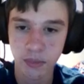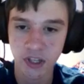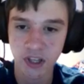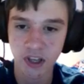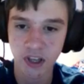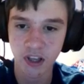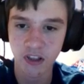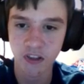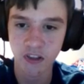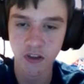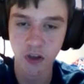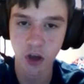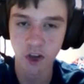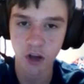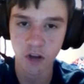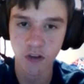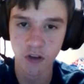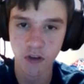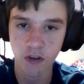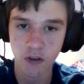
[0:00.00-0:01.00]
It's
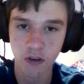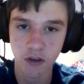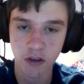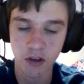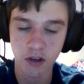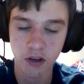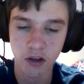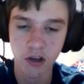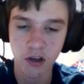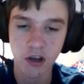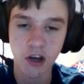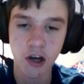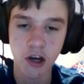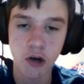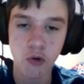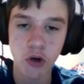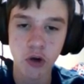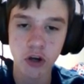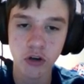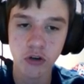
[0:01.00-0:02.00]
locked.
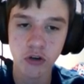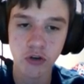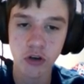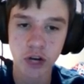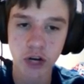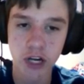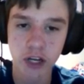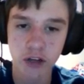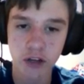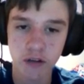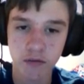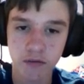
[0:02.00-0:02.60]
Well, great.